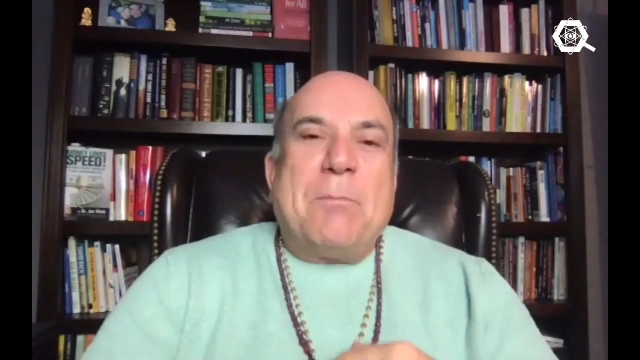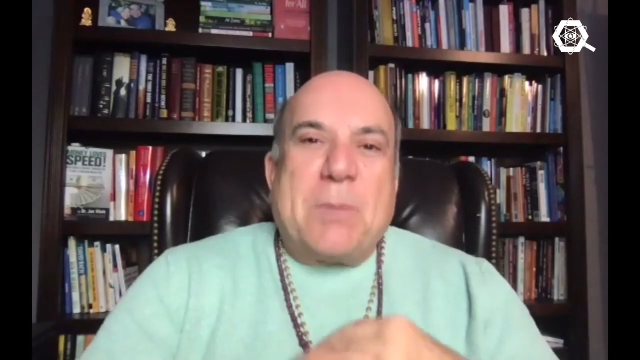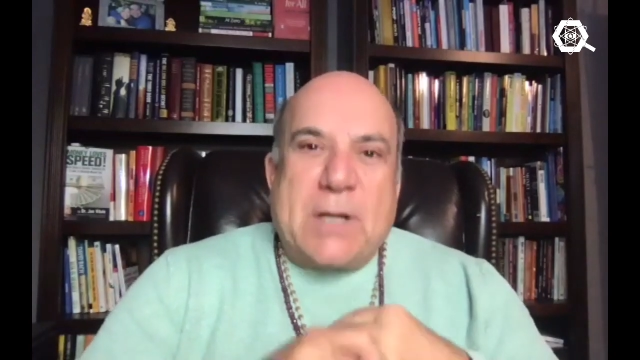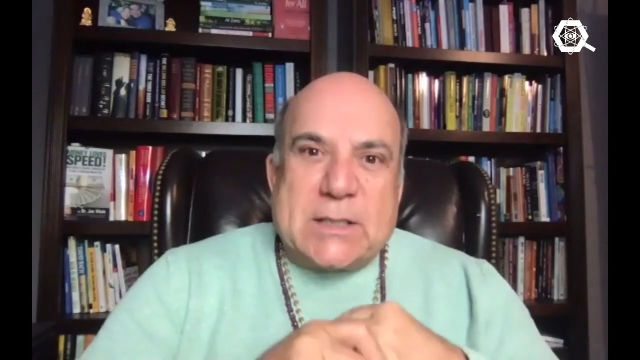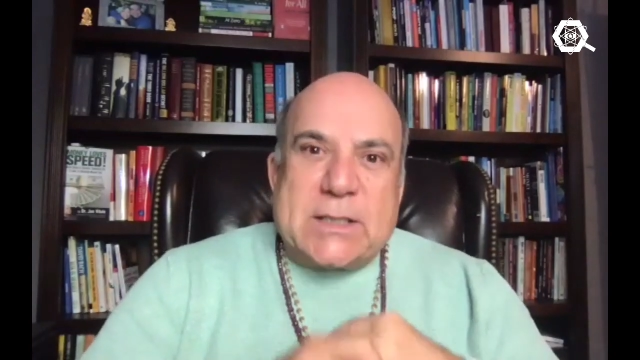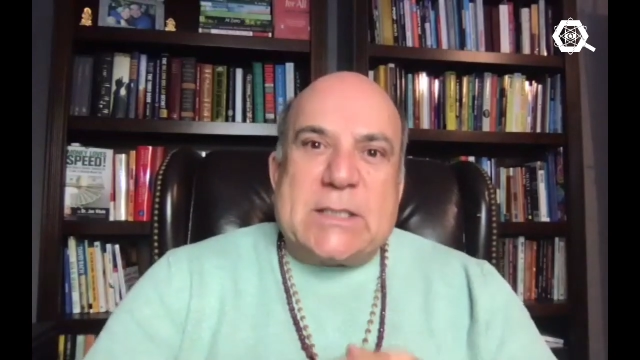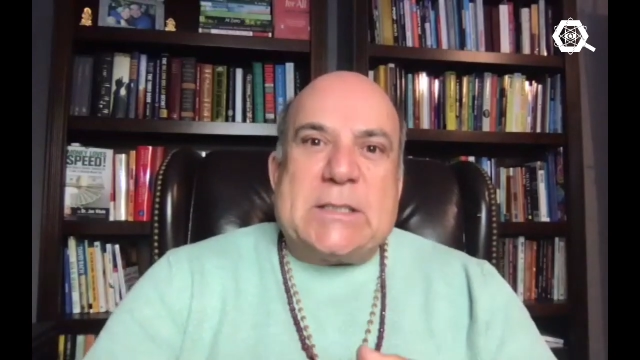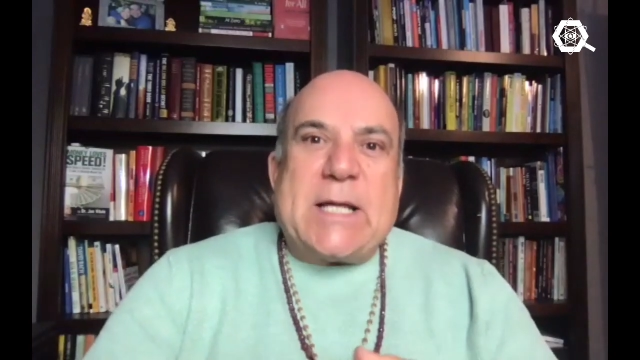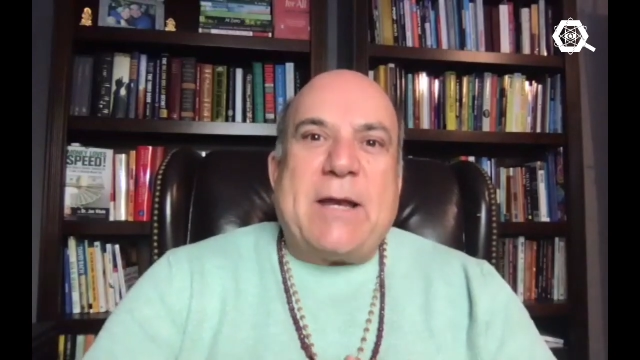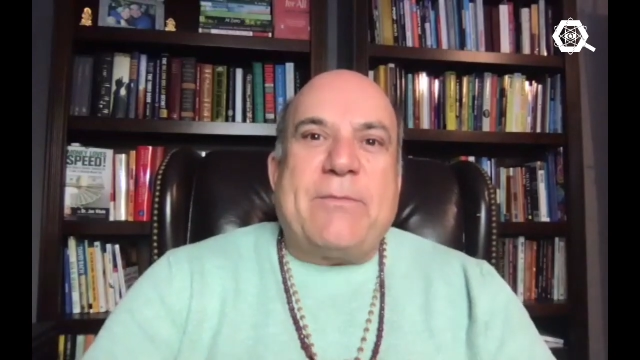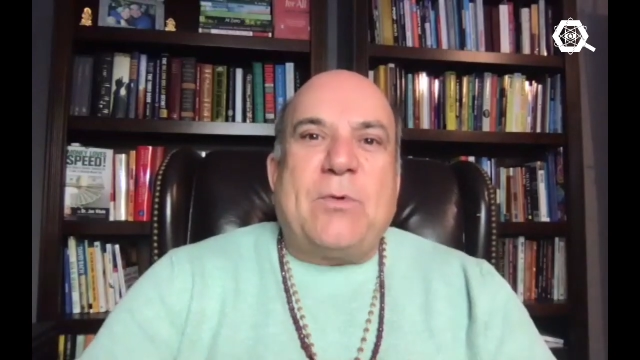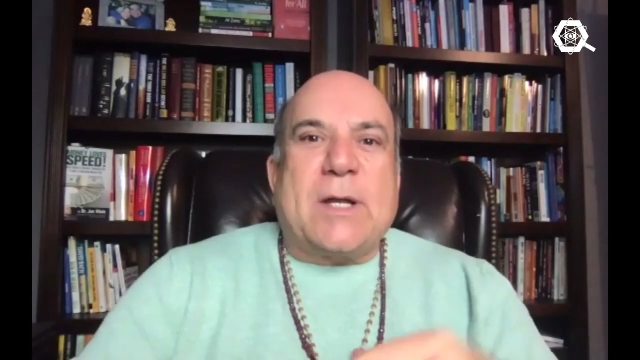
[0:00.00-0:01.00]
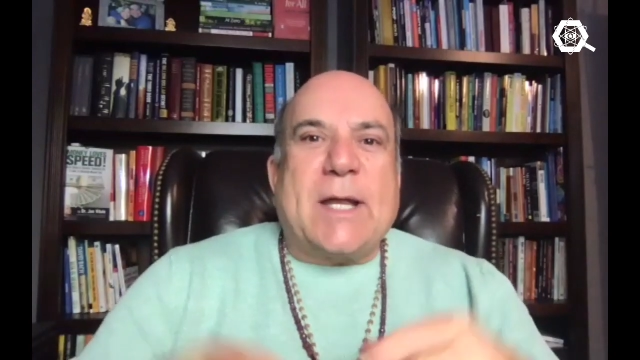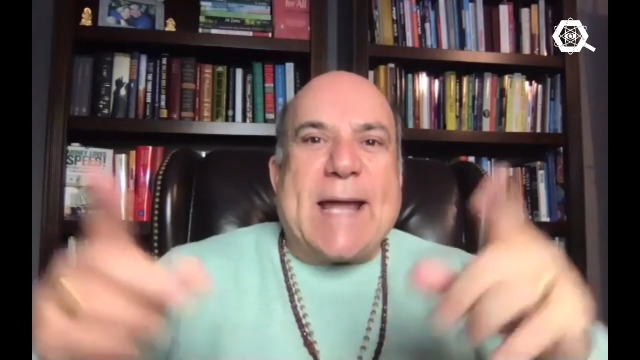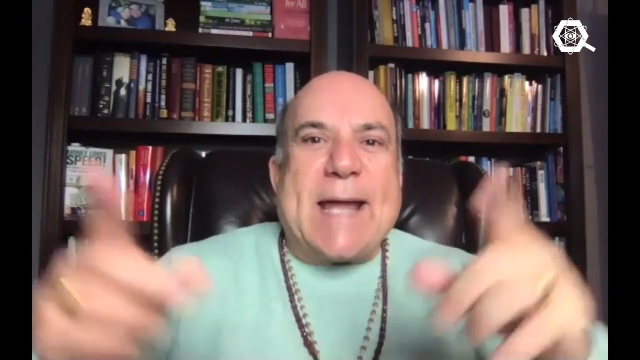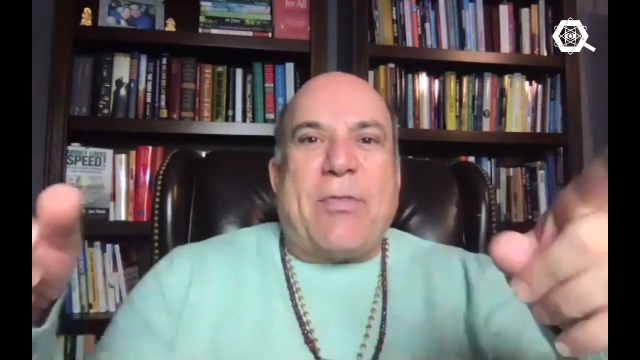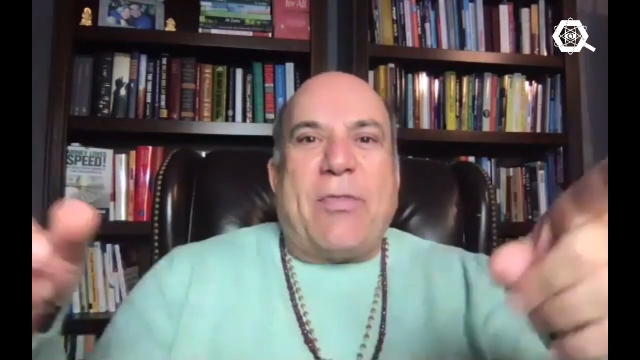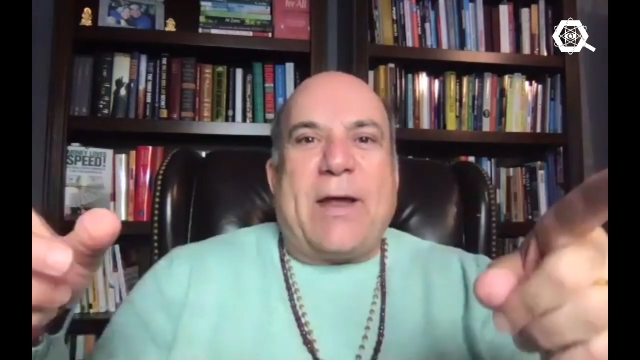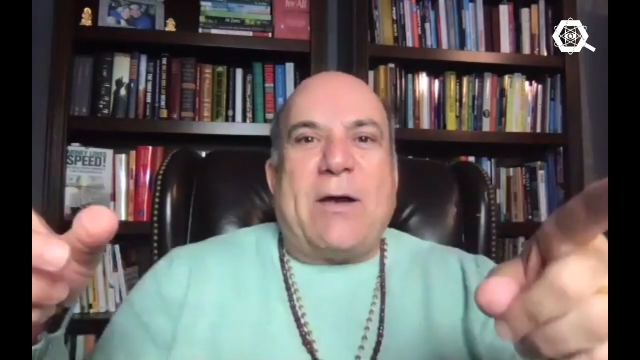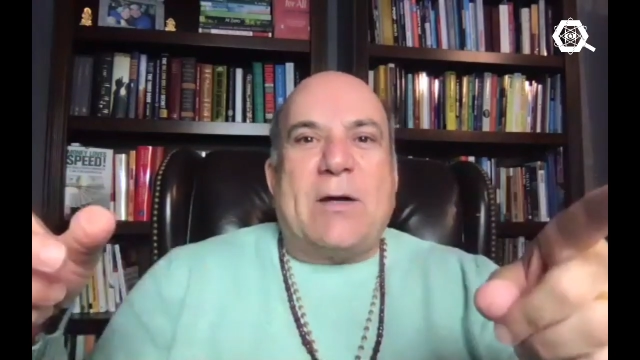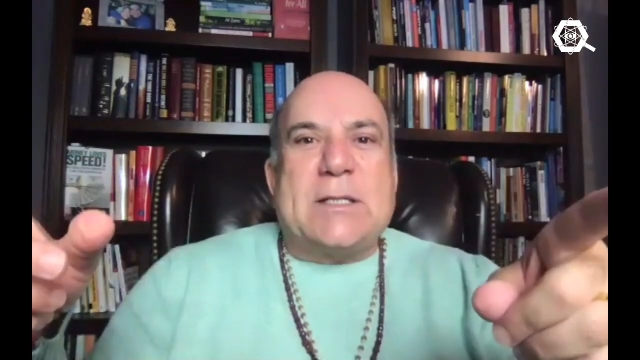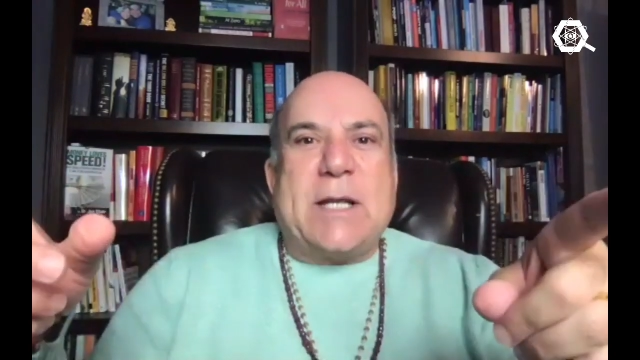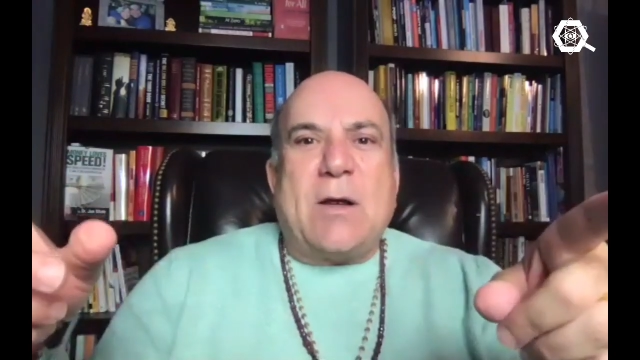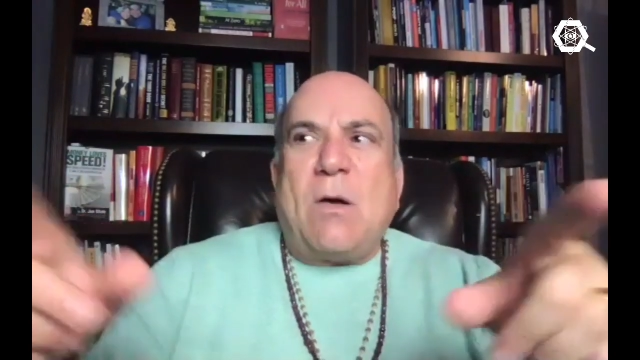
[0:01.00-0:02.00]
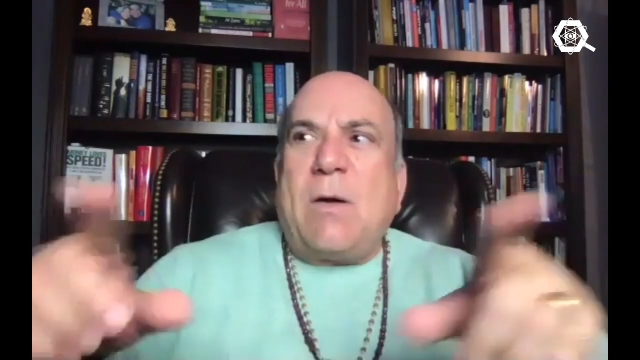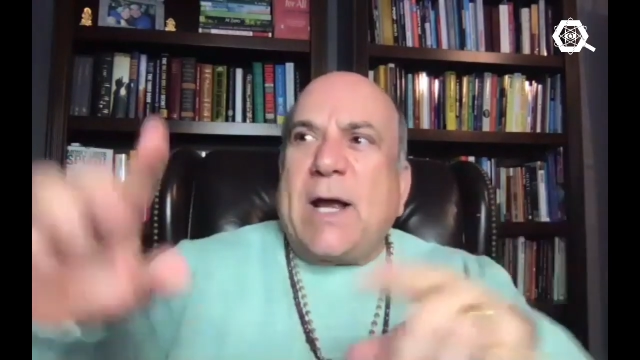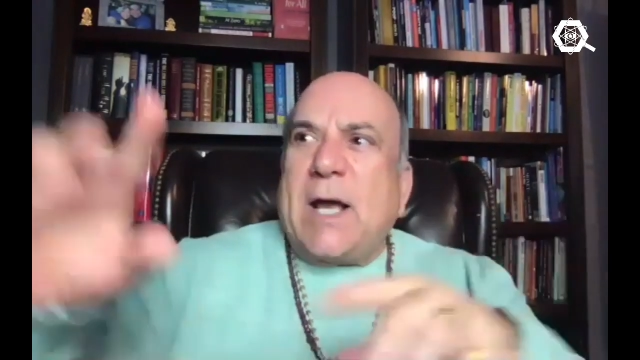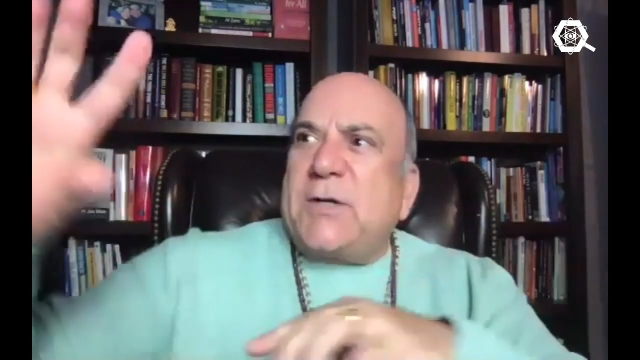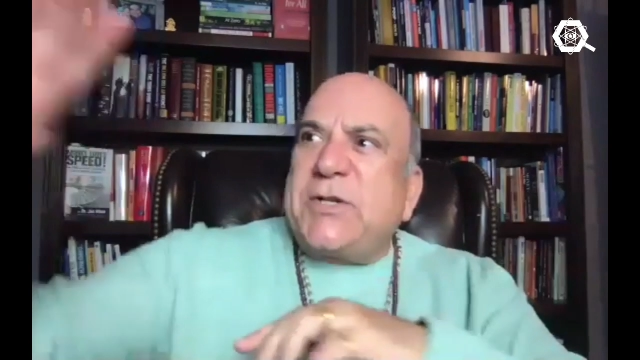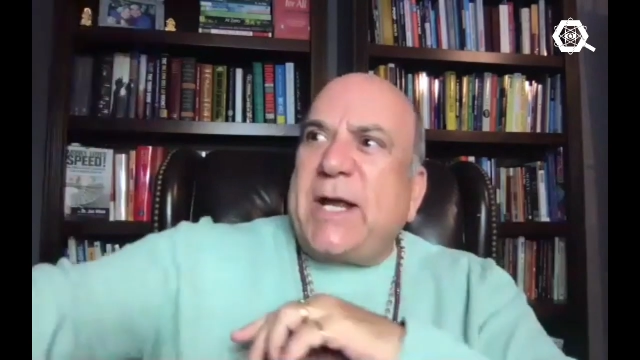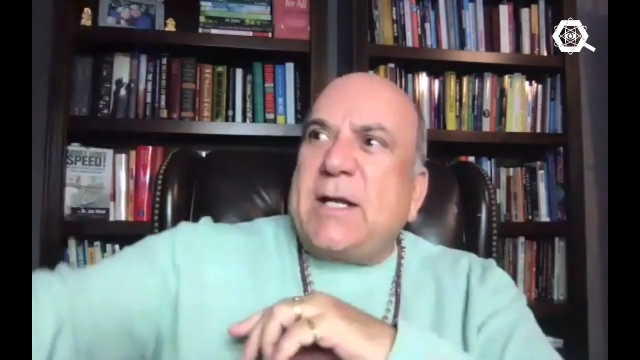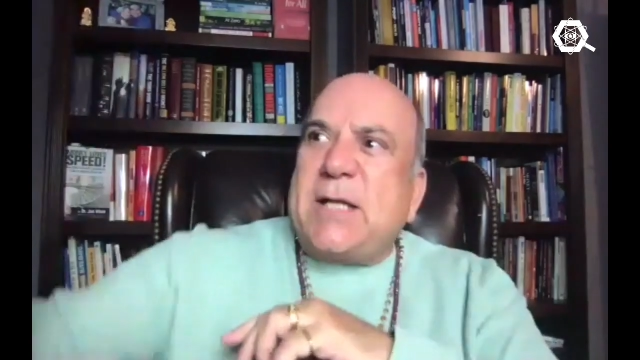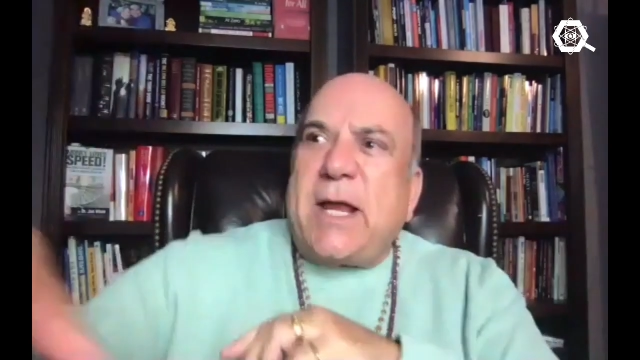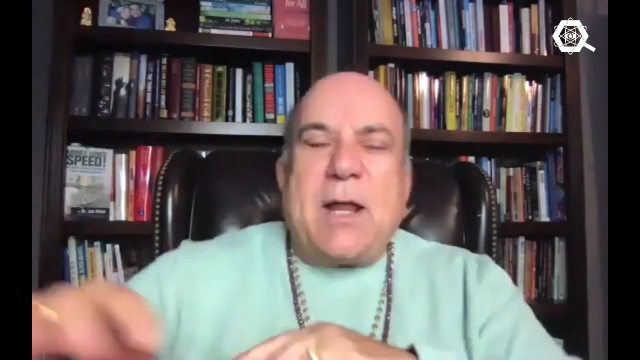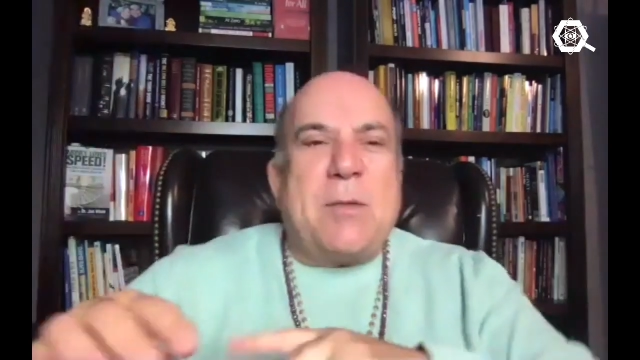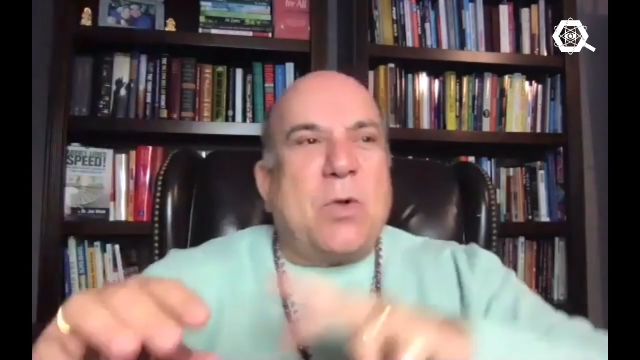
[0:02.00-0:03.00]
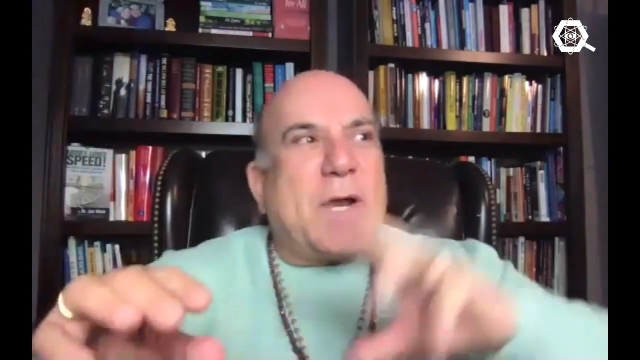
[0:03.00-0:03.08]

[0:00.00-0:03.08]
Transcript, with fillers: because instead of looking out there and saying, oh, I got to change him,